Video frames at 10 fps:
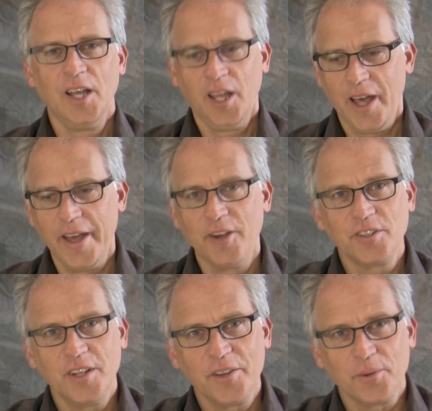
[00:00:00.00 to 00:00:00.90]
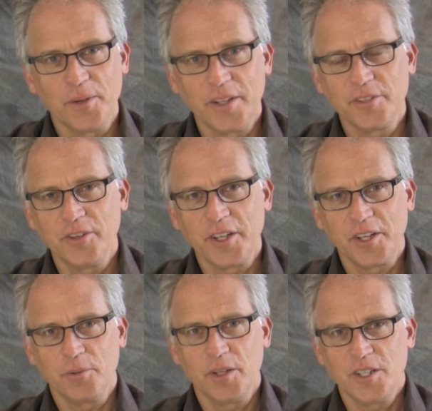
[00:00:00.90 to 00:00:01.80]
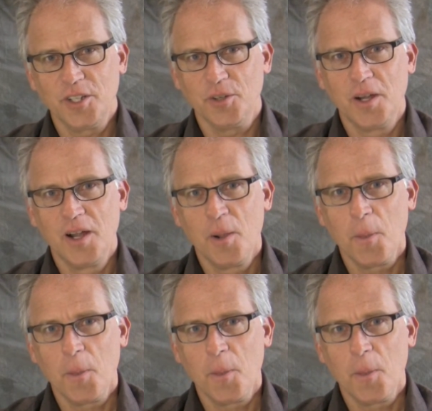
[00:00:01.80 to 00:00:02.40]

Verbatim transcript: Hey, here's another one. That's a really good one too.